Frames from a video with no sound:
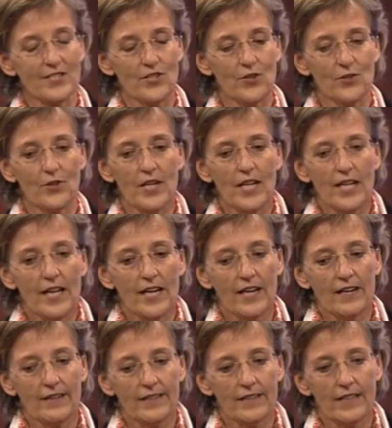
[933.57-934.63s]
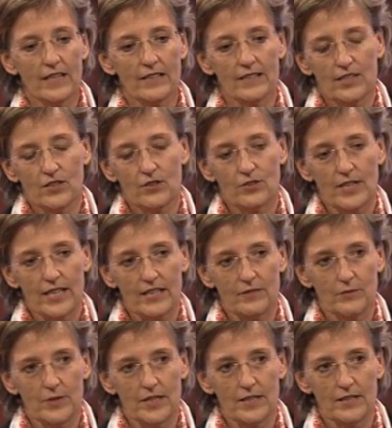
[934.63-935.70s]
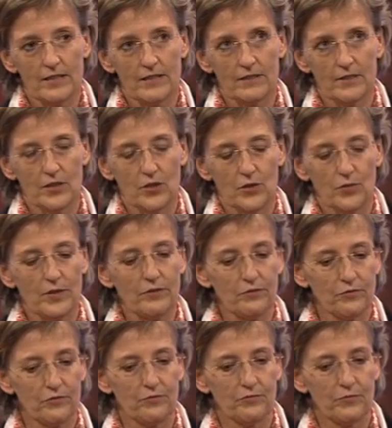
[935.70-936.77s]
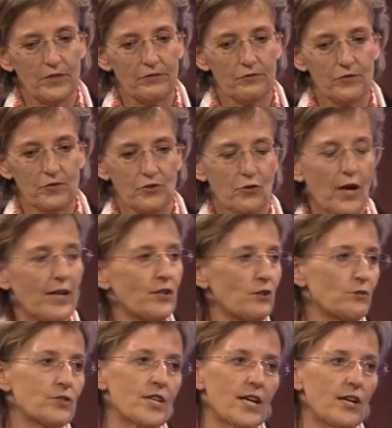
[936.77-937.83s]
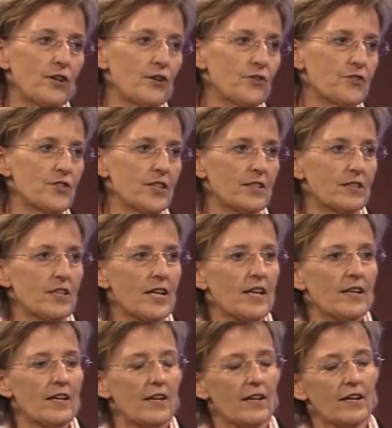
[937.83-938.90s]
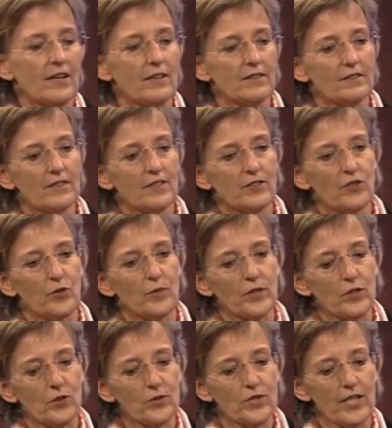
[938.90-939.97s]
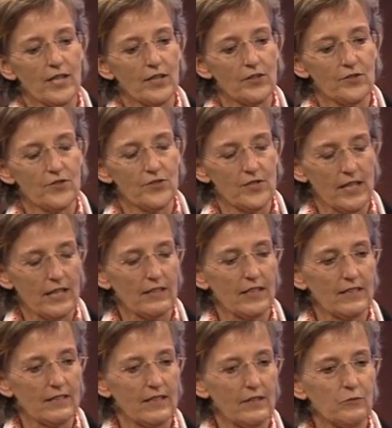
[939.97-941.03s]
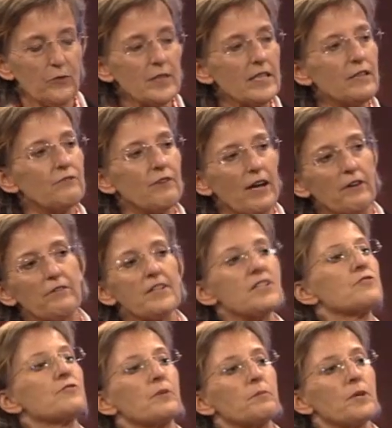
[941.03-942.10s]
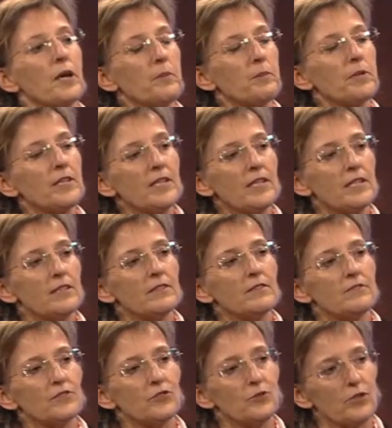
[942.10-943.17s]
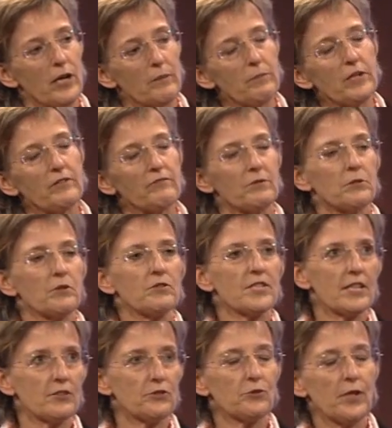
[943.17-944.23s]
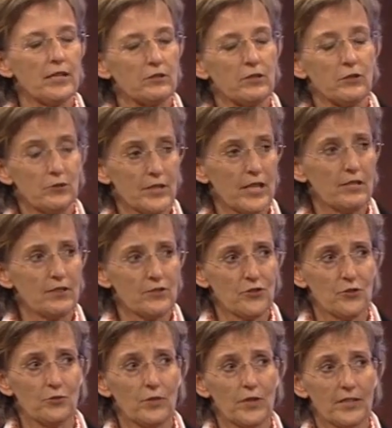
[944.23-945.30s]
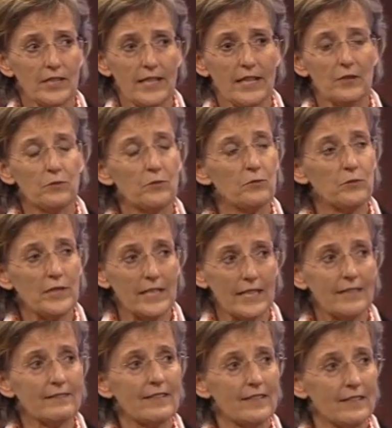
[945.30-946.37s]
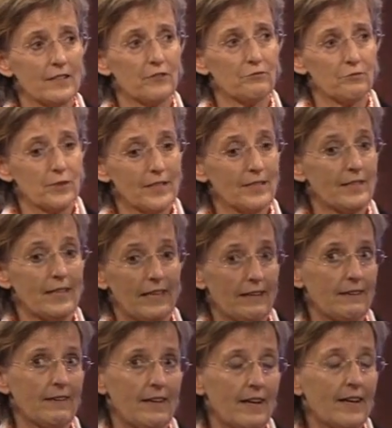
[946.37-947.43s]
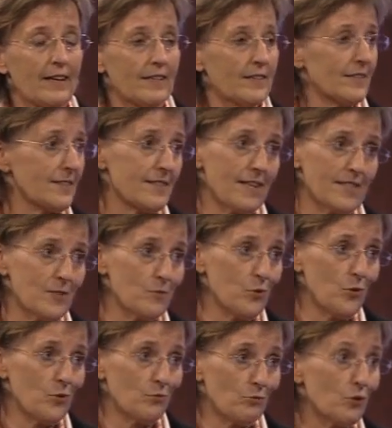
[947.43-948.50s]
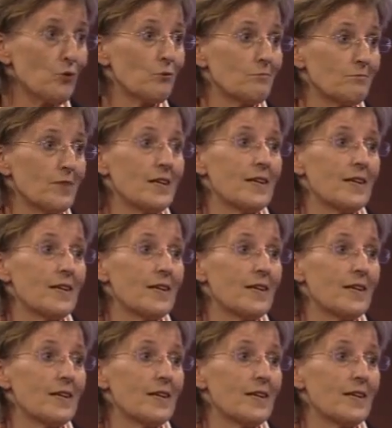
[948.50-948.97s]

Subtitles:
So, again, you know, like we've tried hotels, and you know what hotels, like it really varies from company to company, from hotel to hotel, as to what they really think of what an accessible room